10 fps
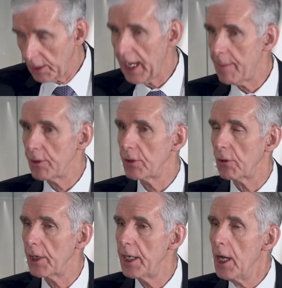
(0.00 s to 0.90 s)
the
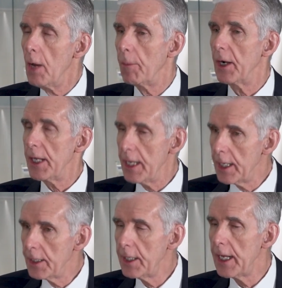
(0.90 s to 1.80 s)
laboratory, but
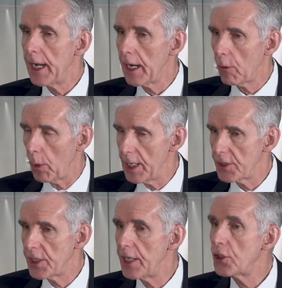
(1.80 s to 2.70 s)
in the
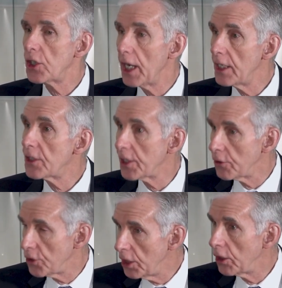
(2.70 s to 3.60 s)
airways, they change their
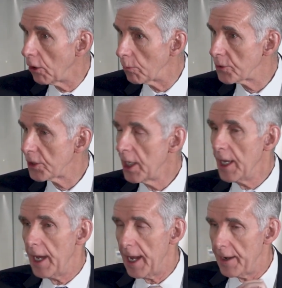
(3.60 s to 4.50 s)
genomes.
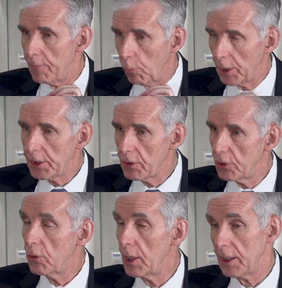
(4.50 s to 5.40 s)
And what they're
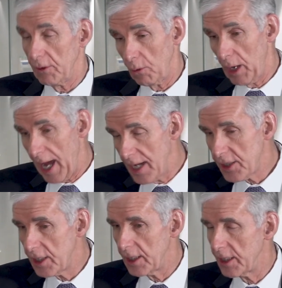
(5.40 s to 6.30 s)
doing, the way I
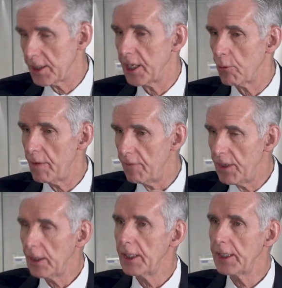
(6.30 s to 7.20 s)
see it, is they're
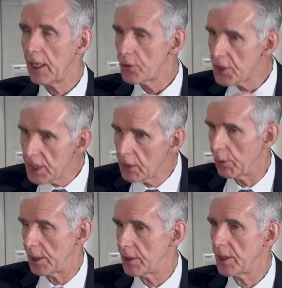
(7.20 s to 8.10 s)
revealing their
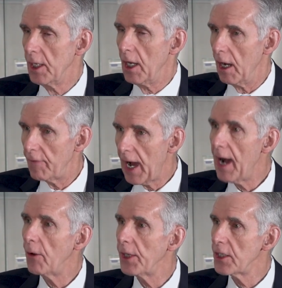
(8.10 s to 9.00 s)
secrets of
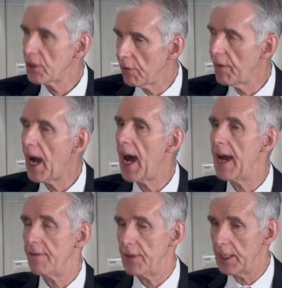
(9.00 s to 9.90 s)
how they
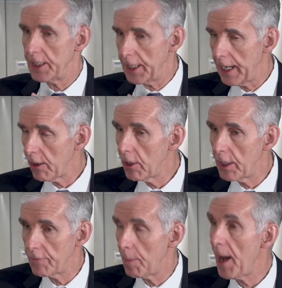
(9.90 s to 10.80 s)
survive in an
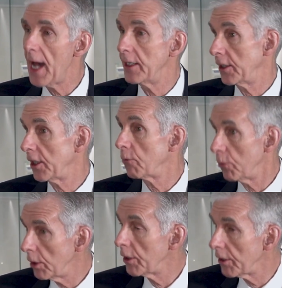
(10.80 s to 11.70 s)
area of the body that they
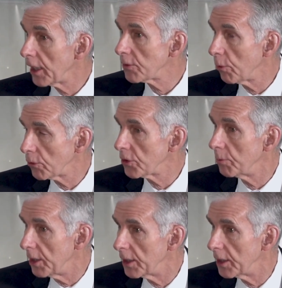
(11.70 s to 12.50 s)
really are not supposed to be